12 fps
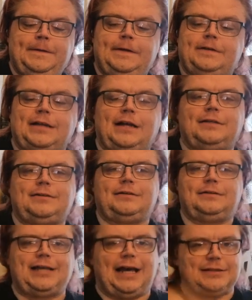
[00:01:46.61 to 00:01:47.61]
Because that
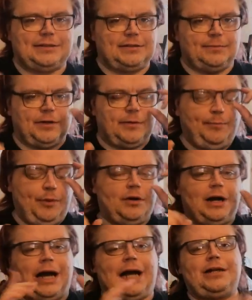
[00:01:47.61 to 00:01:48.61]
ties into money,
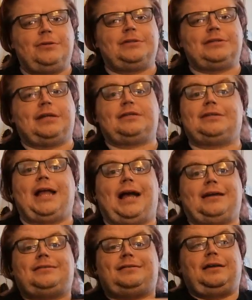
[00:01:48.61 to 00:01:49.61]
but I always take
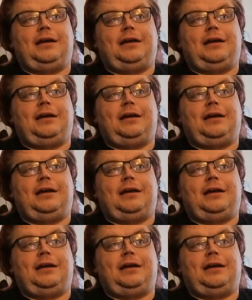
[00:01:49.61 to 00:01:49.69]
snacks.